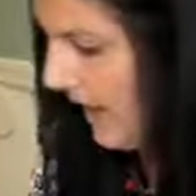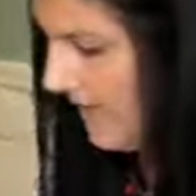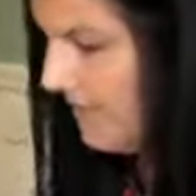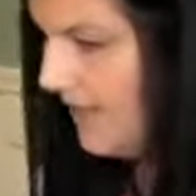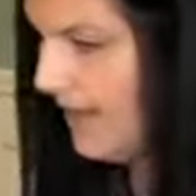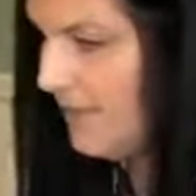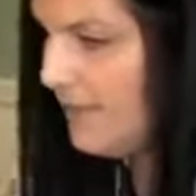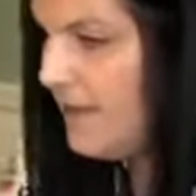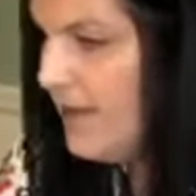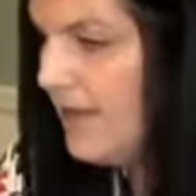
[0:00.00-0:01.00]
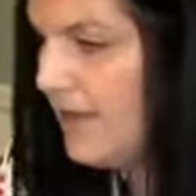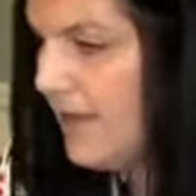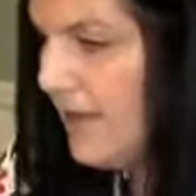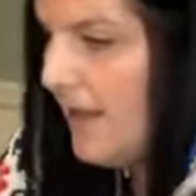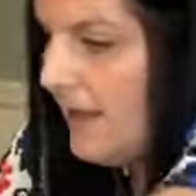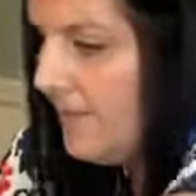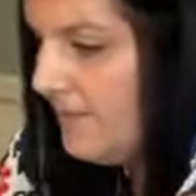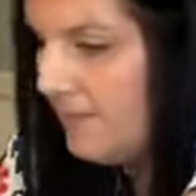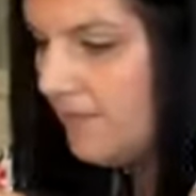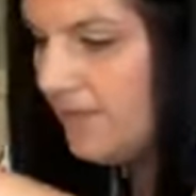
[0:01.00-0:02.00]
and then the
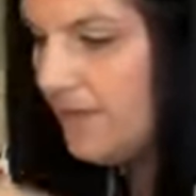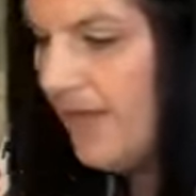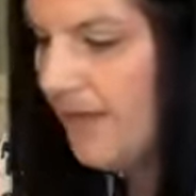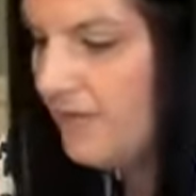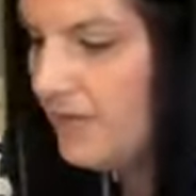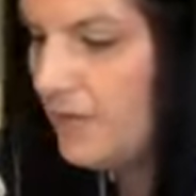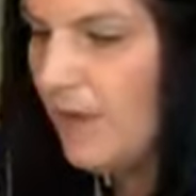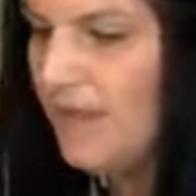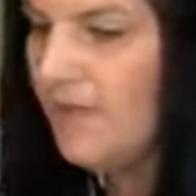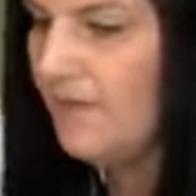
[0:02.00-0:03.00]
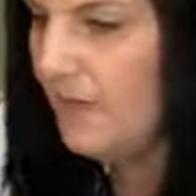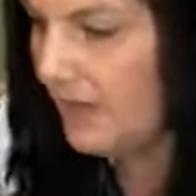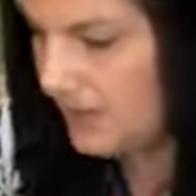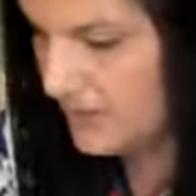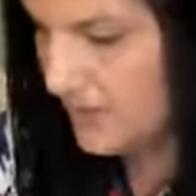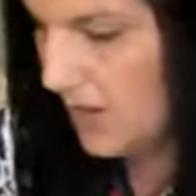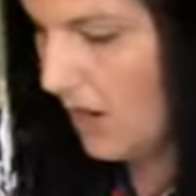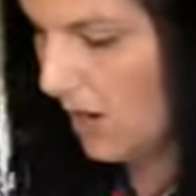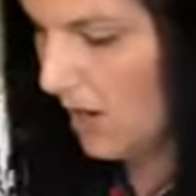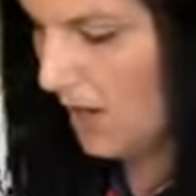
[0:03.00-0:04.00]
5th Avenue and the fillers
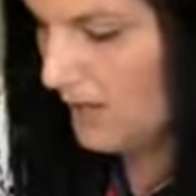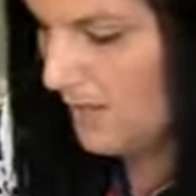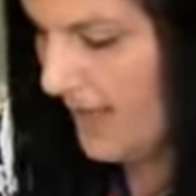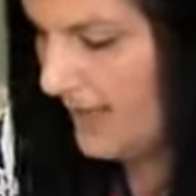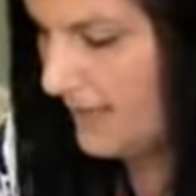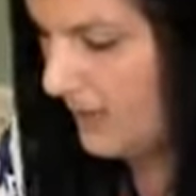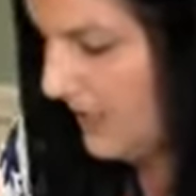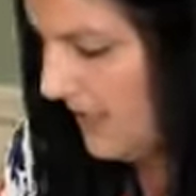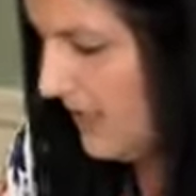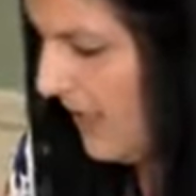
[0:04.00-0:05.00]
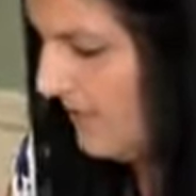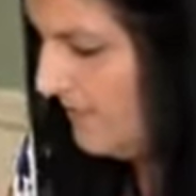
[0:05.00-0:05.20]
are automatically